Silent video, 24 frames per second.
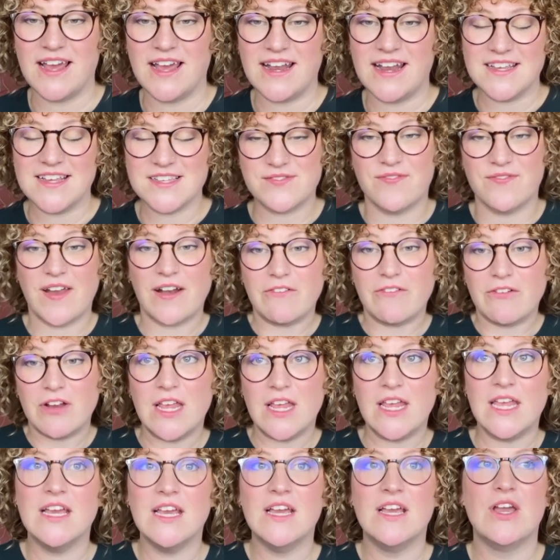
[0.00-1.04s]
And it's
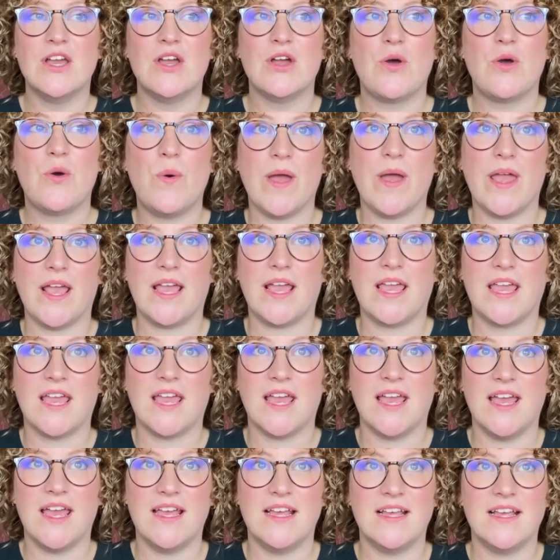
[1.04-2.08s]
very quick,
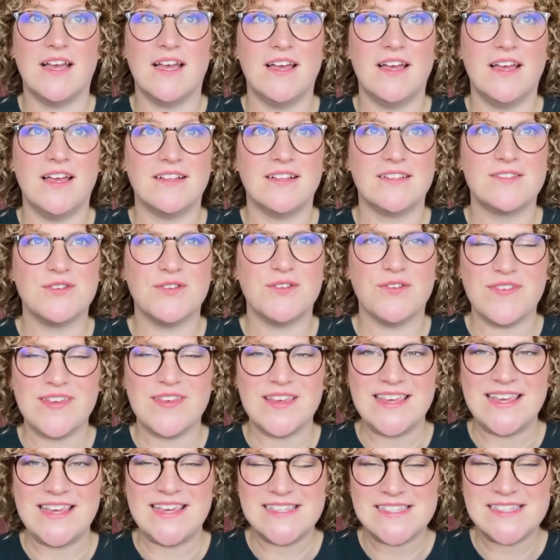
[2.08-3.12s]
sort of
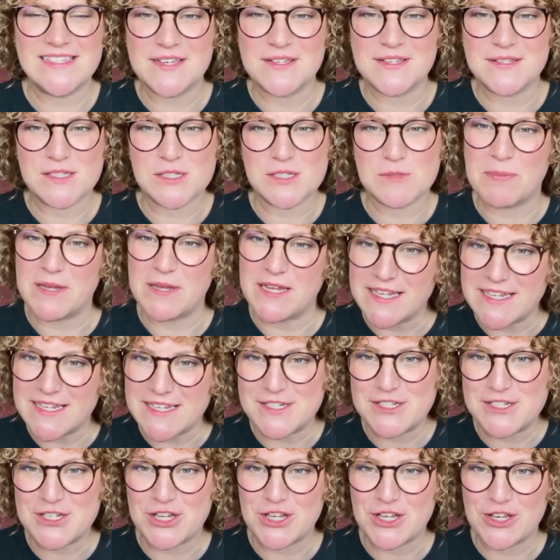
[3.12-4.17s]
easy and speedy
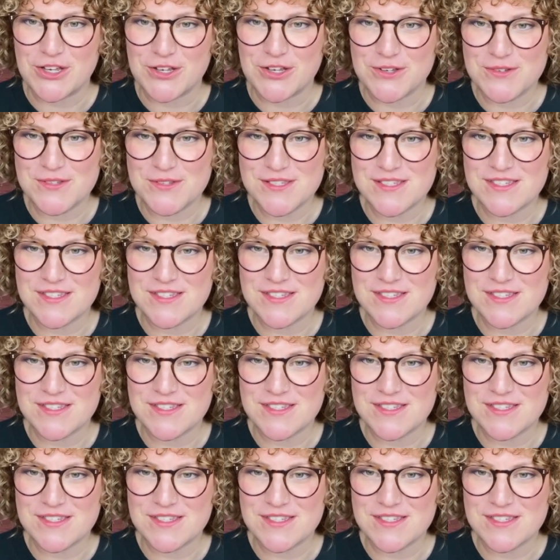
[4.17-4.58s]
to use